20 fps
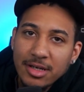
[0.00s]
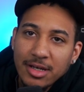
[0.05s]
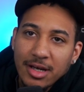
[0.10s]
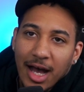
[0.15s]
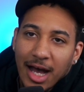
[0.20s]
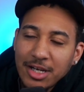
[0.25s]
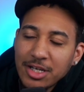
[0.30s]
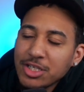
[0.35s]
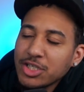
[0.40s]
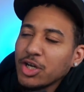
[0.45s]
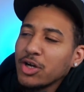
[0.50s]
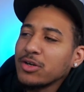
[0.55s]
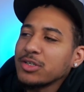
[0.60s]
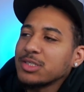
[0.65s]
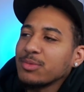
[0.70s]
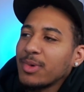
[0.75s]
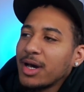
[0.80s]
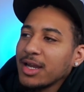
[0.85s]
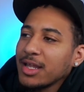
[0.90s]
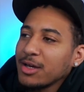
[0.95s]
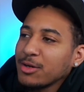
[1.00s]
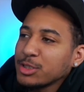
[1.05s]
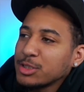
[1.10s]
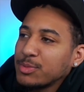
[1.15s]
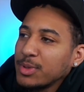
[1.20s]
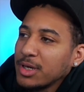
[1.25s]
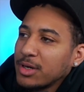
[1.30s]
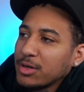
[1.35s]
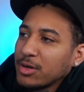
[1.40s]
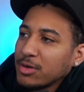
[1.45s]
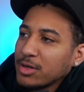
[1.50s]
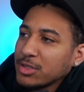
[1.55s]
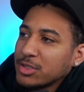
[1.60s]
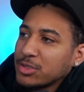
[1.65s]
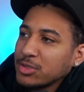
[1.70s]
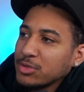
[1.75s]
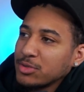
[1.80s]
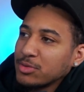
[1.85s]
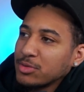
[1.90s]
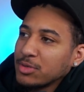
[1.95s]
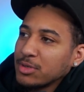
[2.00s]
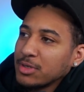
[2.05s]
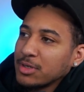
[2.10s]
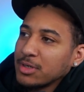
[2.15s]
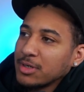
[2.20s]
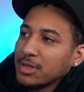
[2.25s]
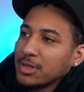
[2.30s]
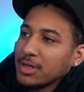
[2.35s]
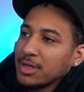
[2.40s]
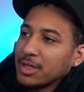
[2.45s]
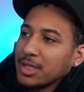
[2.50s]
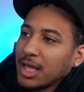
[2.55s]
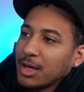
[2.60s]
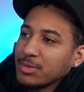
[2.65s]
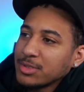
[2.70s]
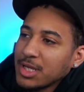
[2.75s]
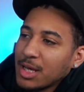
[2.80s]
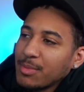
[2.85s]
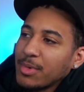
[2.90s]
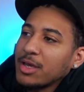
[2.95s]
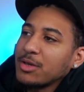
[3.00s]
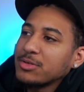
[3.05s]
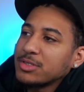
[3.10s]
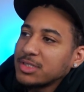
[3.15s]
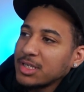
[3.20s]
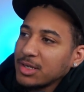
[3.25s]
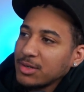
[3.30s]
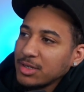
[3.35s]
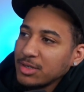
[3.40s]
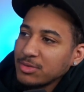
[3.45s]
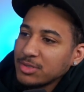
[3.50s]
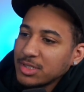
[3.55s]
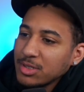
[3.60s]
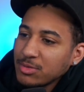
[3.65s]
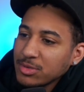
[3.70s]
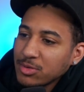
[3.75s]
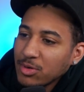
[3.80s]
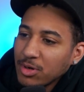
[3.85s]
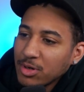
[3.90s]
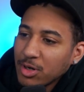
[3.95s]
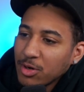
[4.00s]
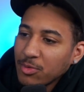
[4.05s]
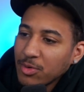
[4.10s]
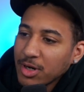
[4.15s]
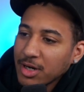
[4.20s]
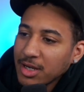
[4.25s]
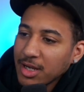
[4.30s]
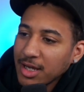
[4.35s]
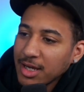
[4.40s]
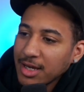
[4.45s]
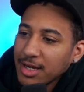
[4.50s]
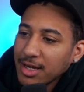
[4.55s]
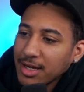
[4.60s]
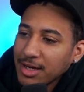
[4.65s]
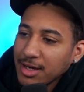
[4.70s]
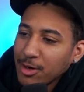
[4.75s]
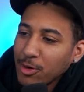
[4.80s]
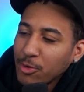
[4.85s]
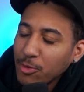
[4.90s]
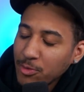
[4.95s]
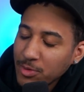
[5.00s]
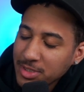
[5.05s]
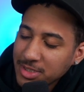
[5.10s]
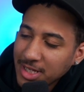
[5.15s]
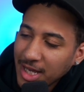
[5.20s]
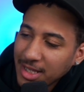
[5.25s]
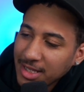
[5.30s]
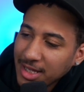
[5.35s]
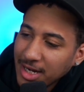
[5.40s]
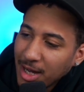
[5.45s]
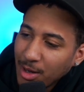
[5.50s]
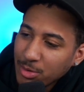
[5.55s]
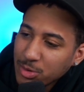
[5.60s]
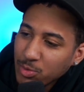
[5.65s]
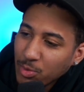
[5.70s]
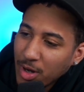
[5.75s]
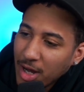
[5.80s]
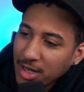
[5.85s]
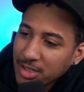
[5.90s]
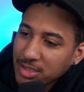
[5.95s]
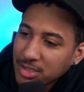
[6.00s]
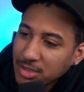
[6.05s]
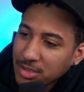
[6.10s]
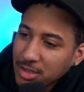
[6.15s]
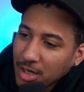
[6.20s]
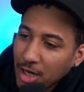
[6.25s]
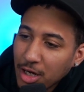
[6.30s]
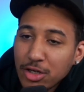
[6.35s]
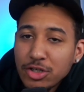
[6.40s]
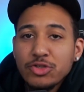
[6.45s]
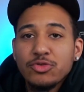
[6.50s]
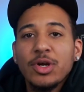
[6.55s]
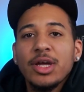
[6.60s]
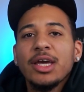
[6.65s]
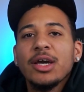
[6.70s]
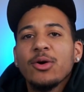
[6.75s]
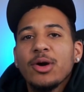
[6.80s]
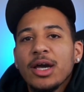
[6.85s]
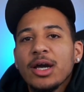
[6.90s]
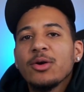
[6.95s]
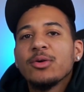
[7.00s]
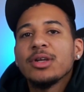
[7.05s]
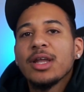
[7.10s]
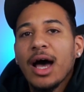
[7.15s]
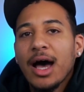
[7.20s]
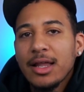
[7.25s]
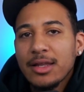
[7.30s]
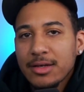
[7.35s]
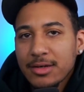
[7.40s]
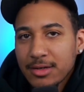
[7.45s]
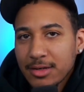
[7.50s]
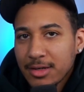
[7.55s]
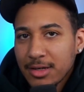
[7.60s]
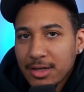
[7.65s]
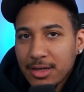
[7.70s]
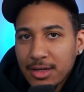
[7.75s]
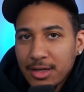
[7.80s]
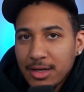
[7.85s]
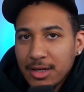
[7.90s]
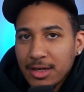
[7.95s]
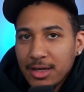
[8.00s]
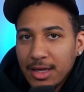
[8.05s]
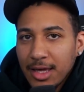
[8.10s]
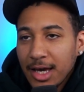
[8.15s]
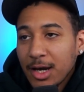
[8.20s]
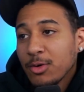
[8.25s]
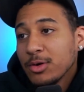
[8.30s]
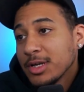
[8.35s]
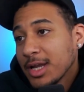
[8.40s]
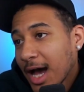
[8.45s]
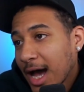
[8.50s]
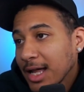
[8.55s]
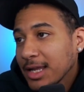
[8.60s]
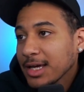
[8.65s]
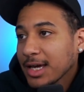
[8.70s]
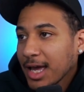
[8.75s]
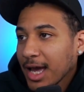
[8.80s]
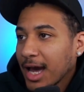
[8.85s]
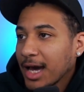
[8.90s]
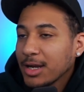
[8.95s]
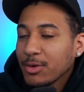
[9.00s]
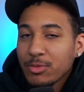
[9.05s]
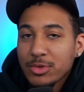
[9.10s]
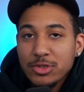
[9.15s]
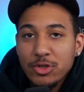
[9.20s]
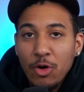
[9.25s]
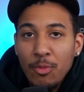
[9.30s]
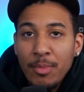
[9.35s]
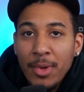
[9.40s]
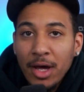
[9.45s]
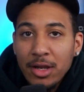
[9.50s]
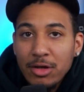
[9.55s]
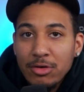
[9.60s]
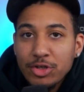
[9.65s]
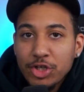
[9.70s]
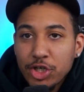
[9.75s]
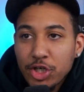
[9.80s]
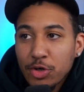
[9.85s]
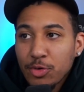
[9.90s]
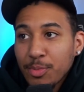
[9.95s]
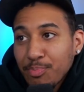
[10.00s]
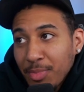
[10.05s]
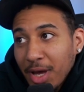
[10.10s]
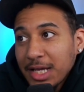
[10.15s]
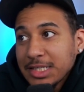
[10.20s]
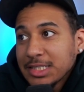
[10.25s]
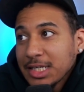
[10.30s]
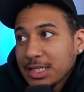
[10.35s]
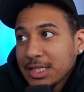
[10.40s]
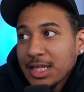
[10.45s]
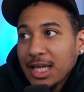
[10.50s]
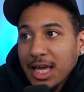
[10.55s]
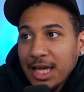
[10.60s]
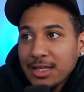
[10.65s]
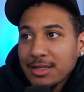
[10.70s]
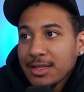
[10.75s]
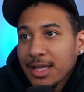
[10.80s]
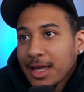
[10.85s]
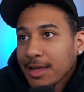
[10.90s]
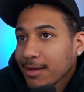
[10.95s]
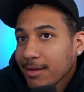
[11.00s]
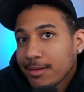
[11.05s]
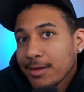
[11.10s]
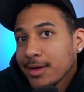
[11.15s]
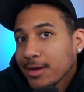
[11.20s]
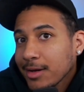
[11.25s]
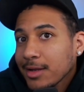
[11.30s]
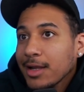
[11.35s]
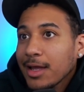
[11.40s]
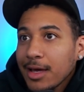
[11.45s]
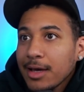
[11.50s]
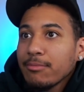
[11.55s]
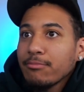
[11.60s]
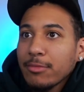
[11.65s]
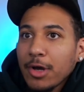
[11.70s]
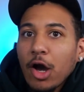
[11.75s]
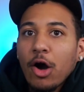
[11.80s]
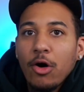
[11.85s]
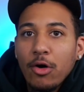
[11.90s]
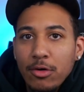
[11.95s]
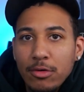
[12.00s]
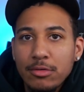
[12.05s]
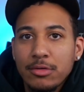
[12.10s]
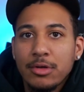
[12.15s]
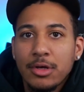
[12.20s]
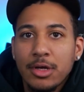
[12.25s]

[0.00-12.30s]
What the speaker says: I just heard somebody else speaking on it too. They was like, man, you see what's going on with Klay. Who was that I was watching? Iguodala. Iguodala kind of was on Melo's show, basically hinting like, man, Klay gone.